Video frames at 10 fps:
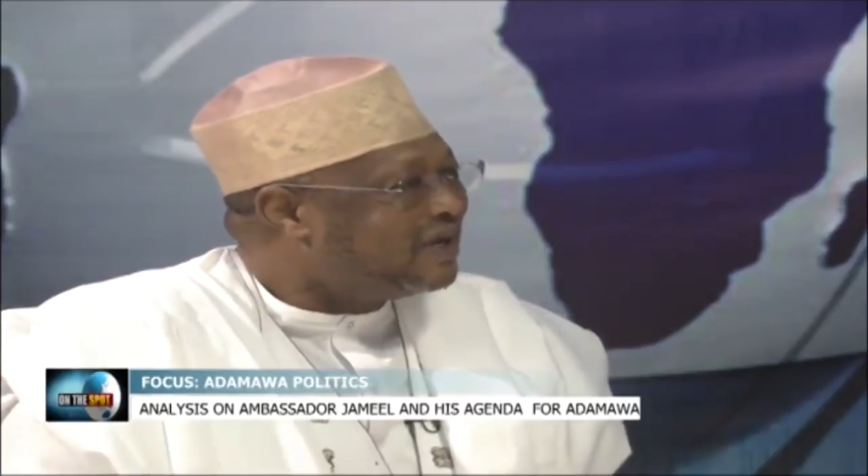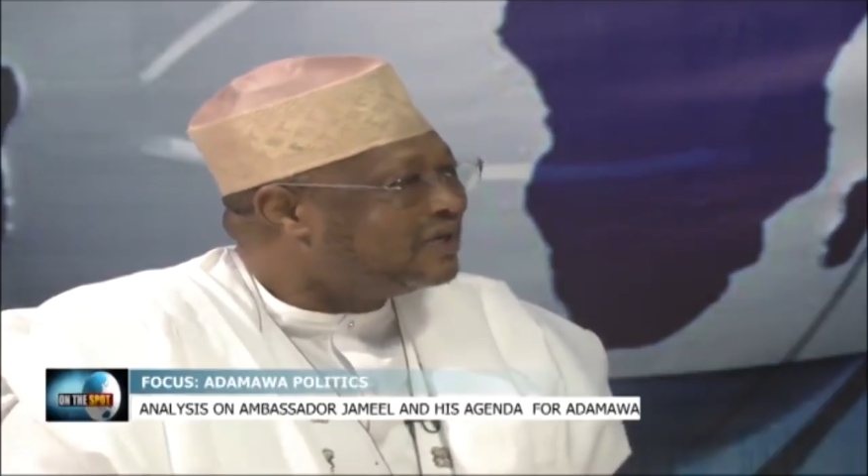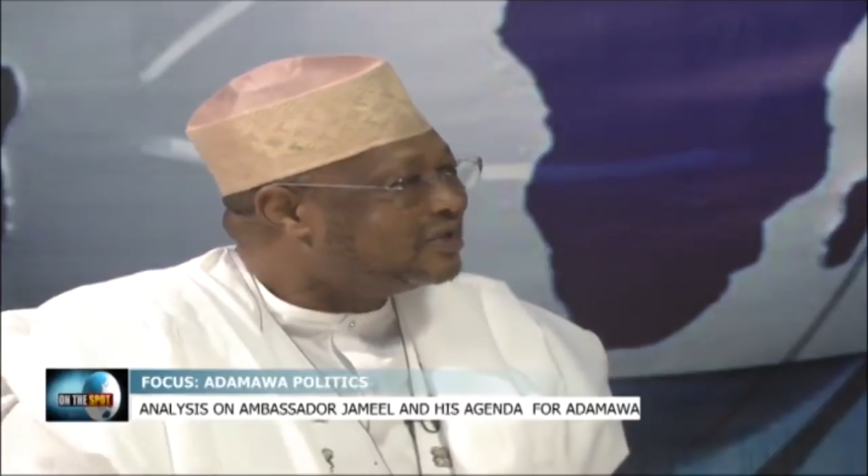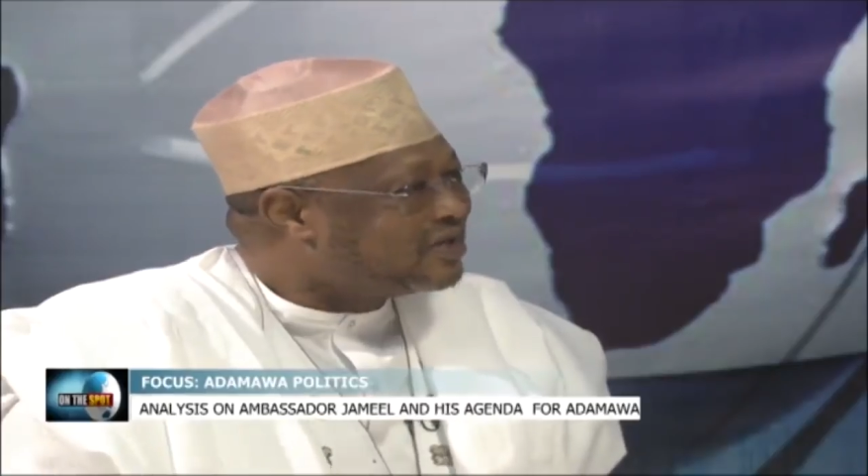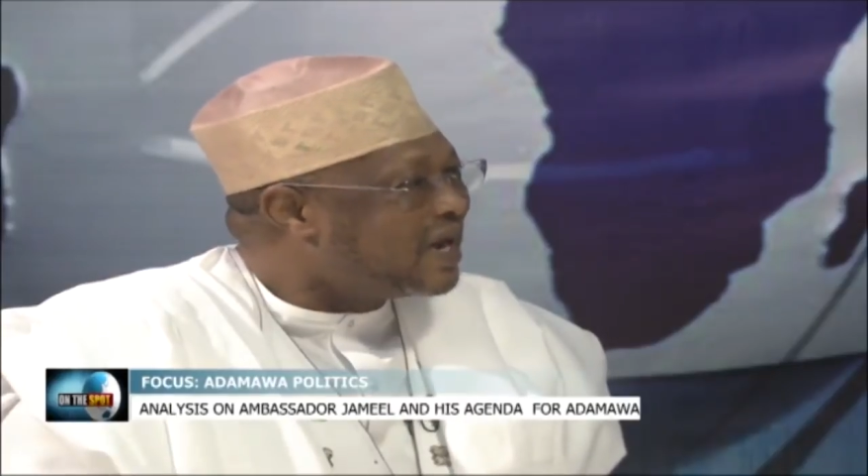
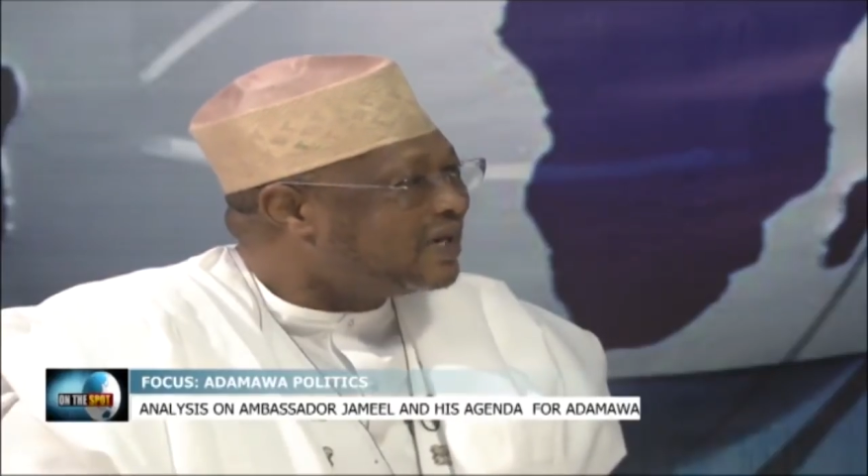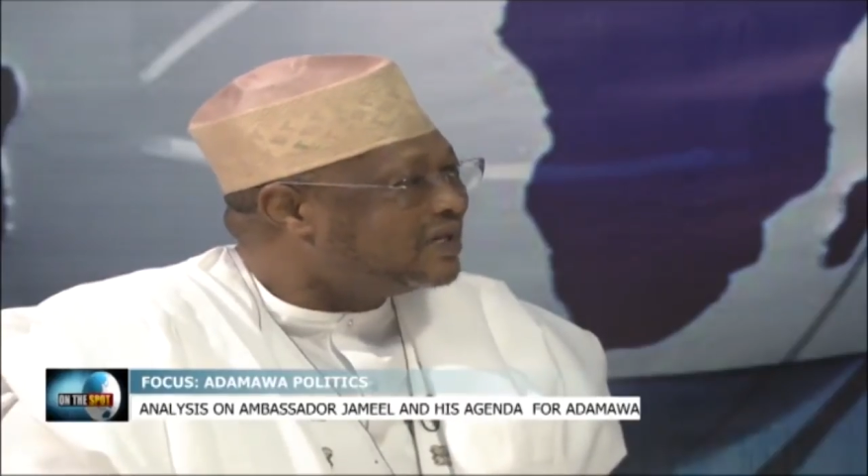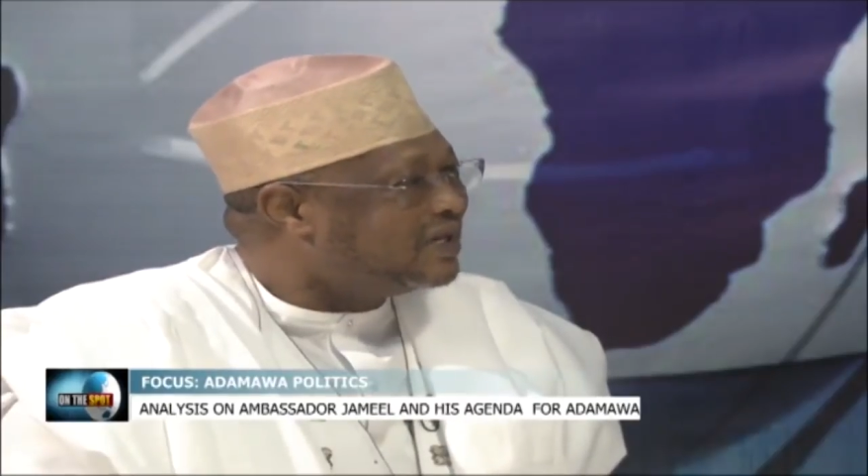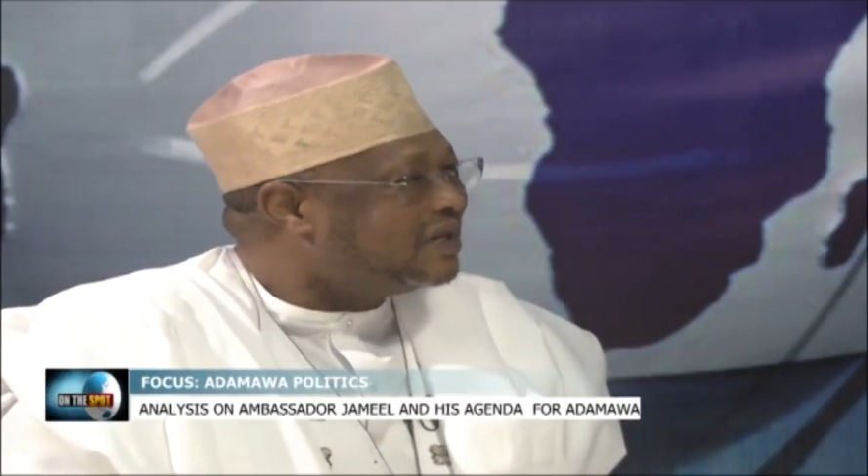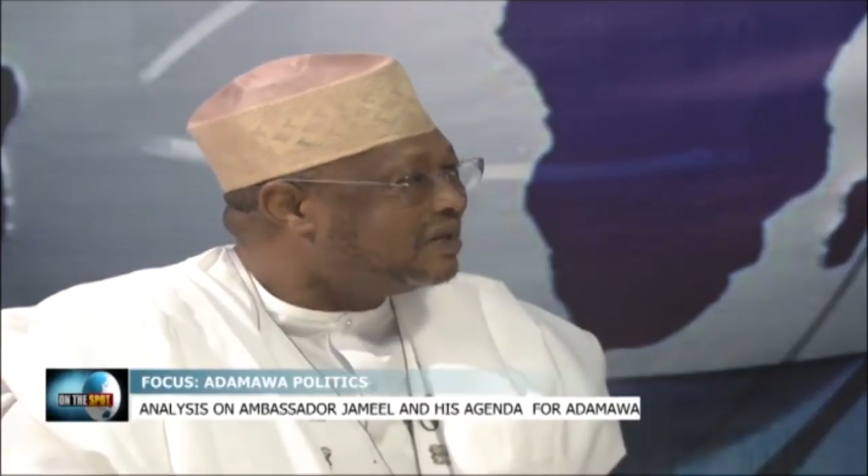Strike
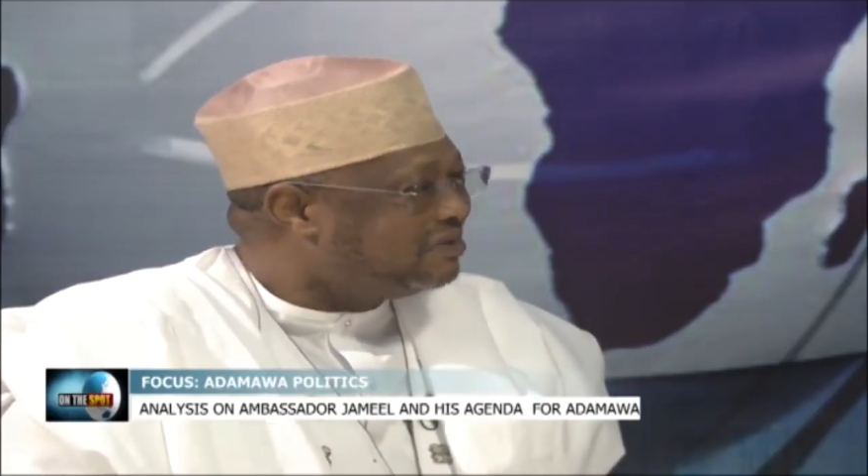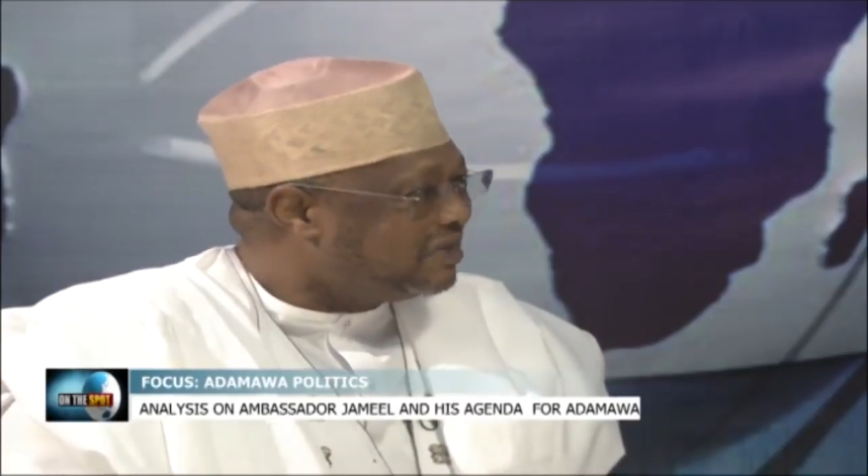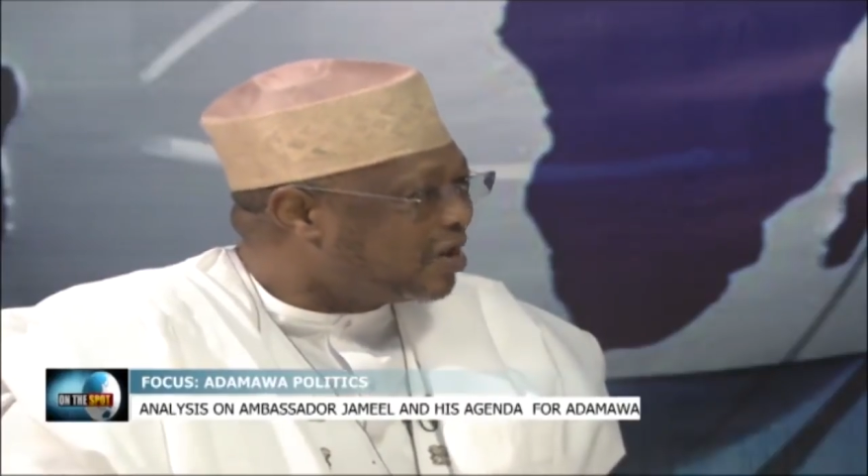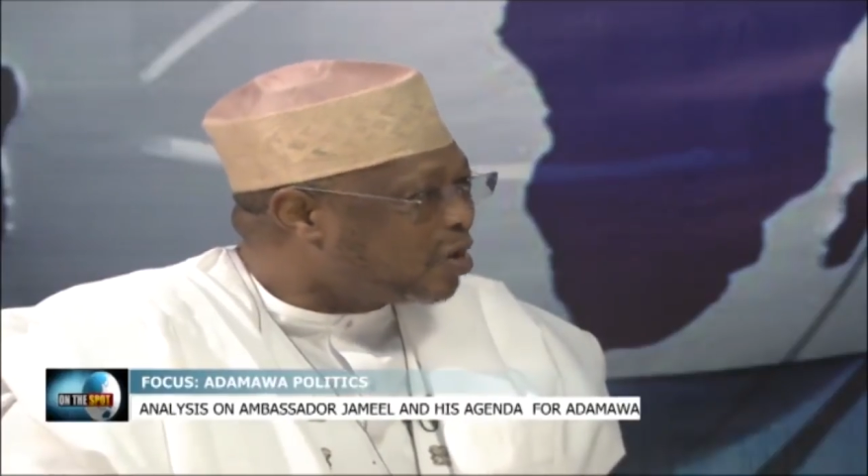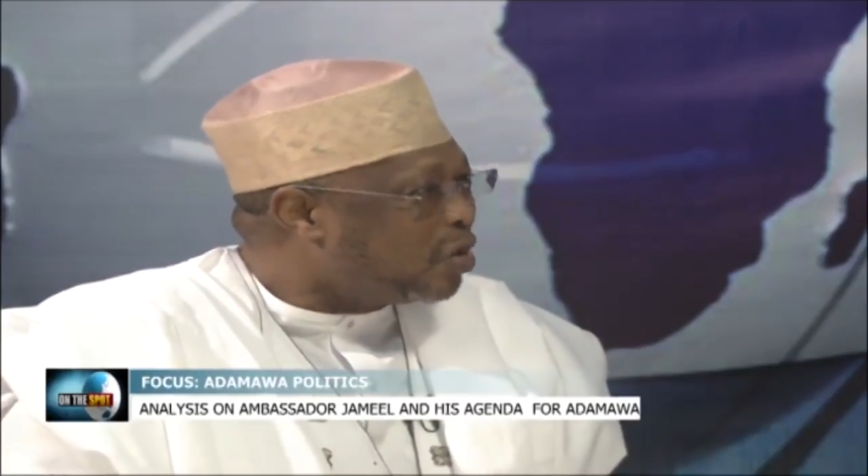
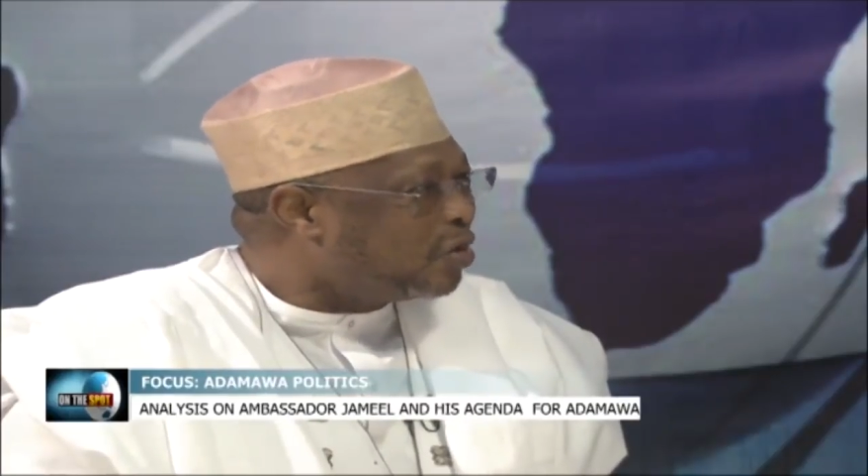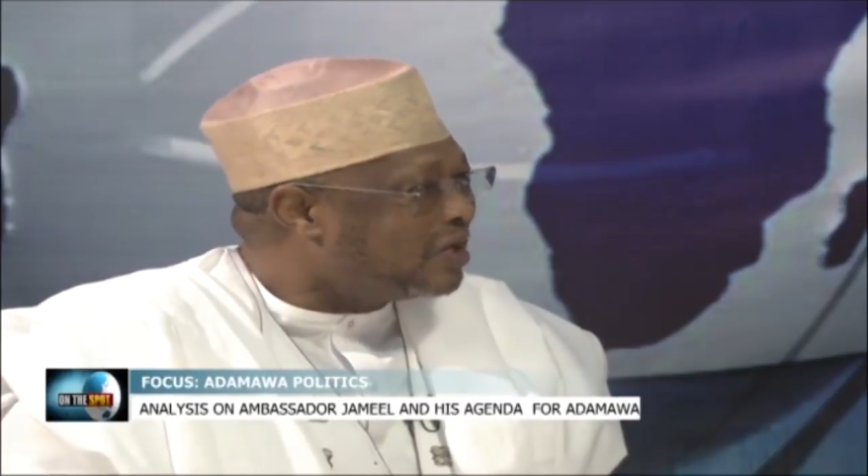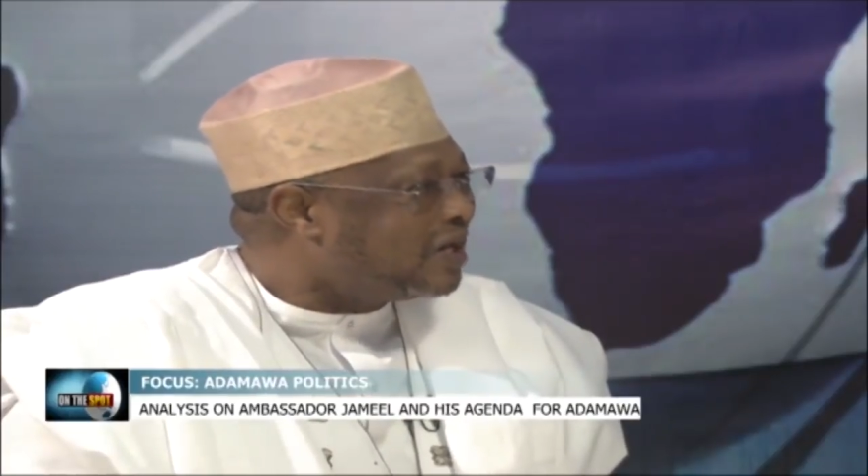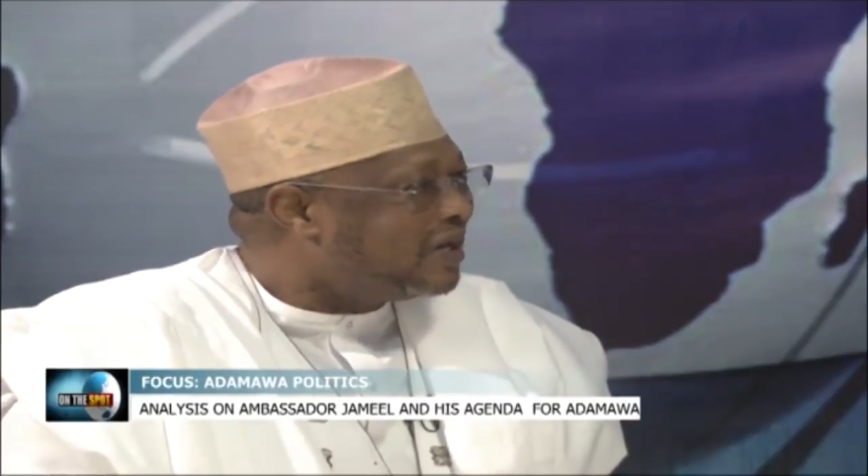a chord